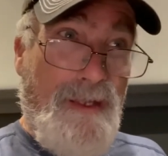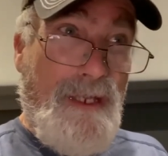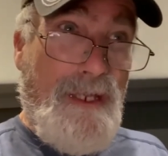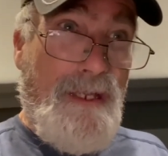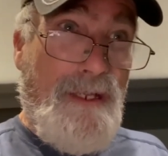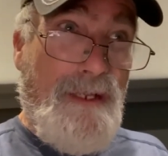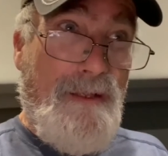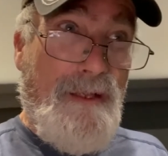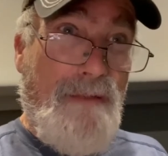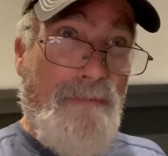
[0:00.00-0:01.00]
And
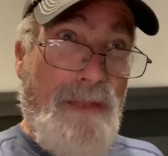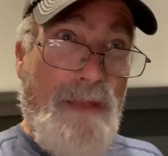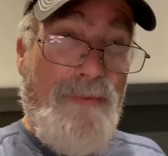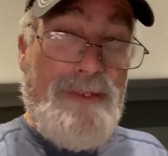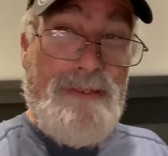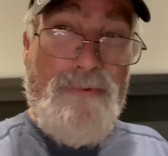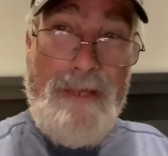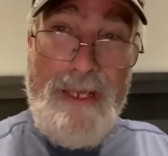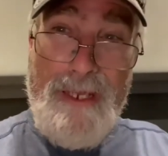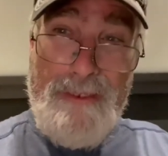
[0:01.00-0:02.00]
I have these
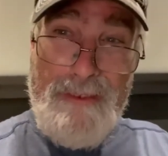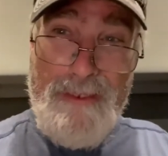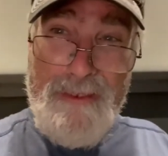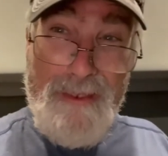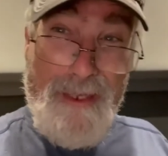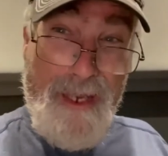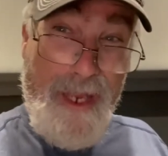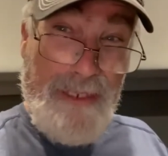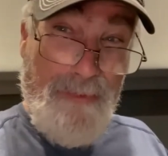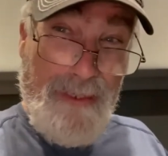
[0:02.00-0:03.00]
grand
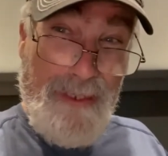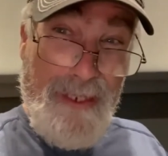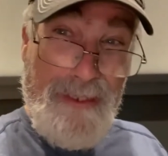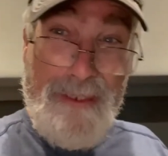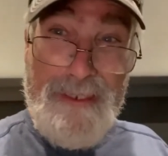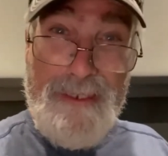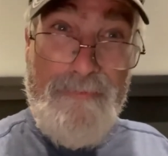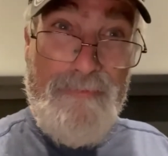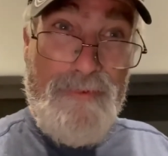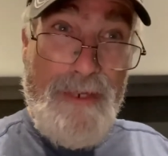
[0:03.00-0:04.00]
expectations
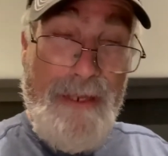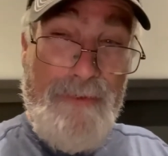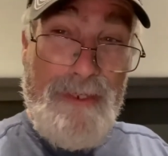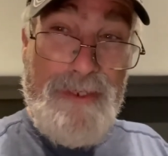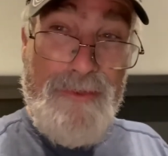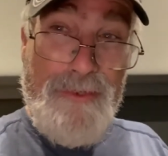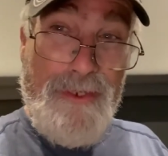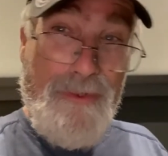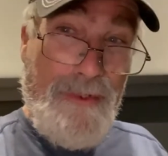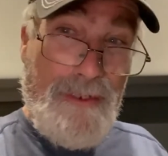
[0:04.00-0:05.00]
of driving to
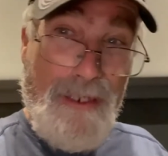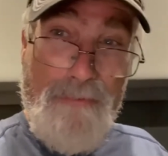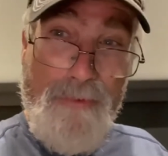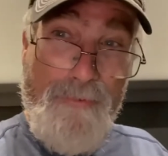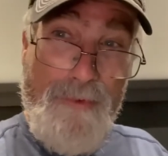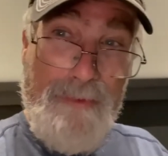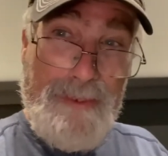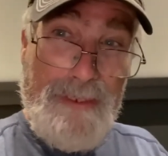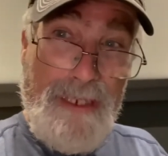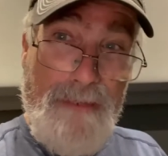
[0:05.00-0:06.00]
Tokyo, this high
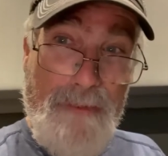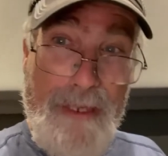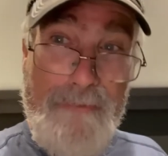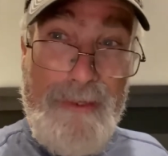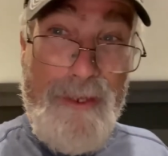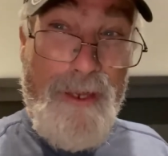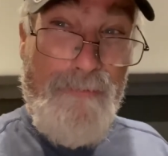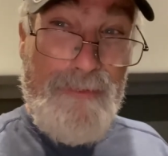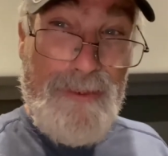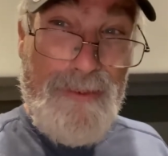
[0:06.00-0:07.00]
performance team, and having an
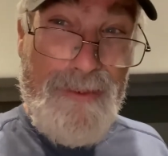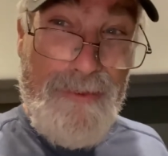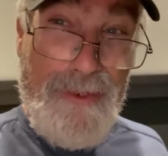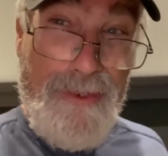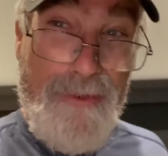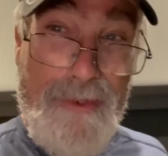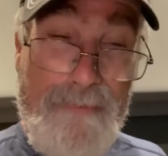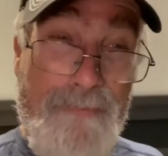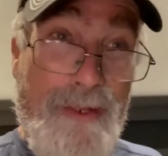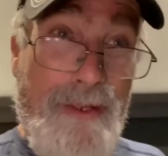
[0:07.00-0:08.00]
office in Tokyo,
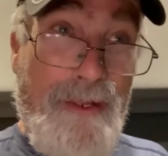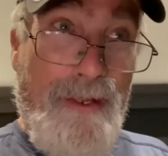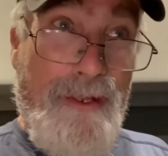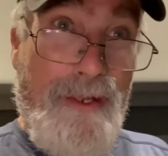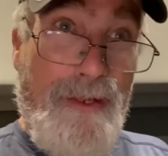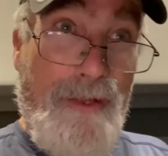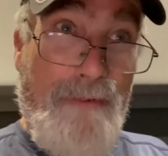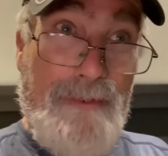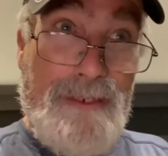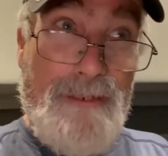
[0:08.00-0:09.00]
and you know
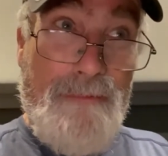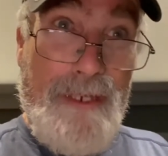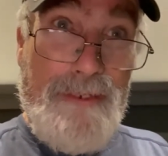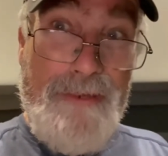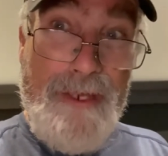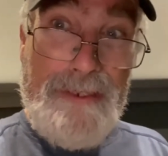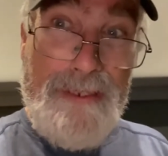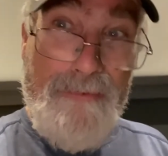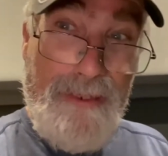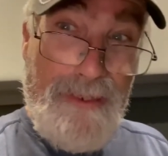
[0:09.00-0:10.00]
having so many trucks
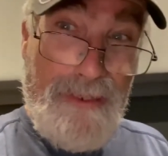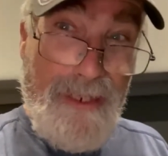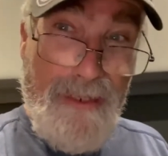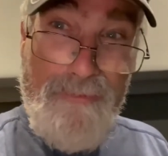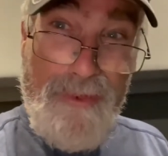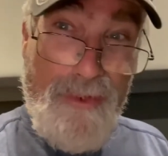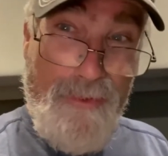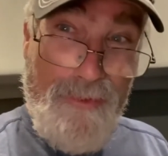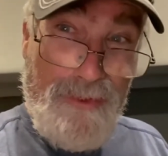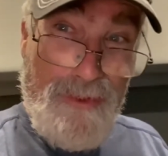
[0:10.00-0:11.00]
that we just can't, we don't
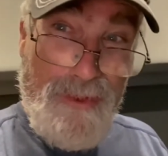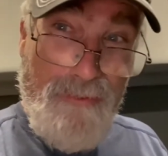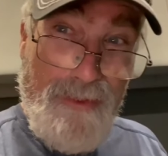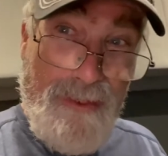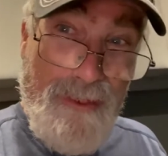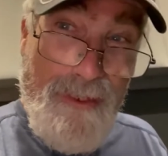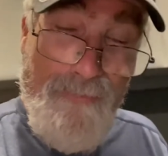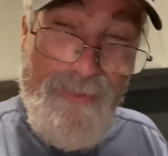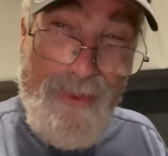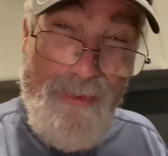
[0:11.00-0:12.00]
know what to do with,
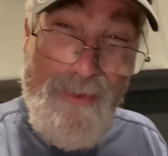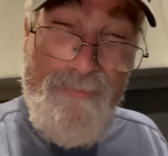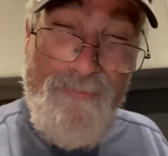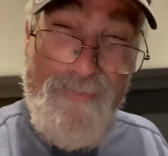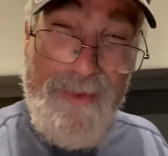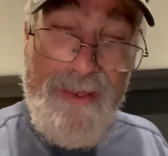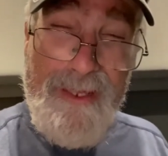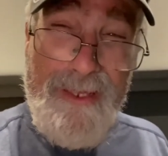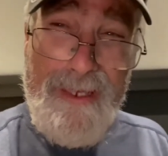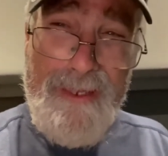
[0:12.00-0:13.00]
you know.
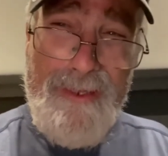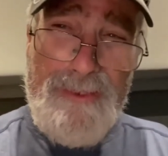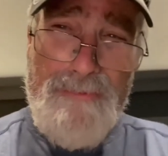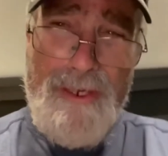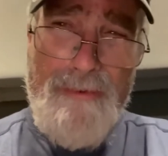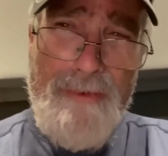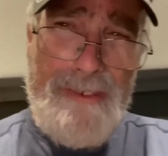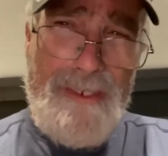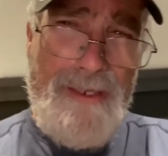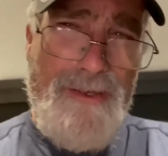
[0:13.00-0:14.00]
And then there's a part of me
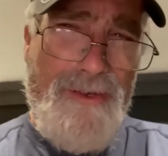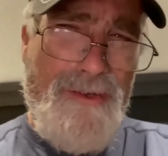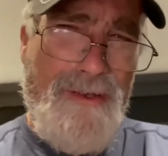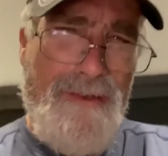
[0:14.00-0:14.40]
that's like, oh,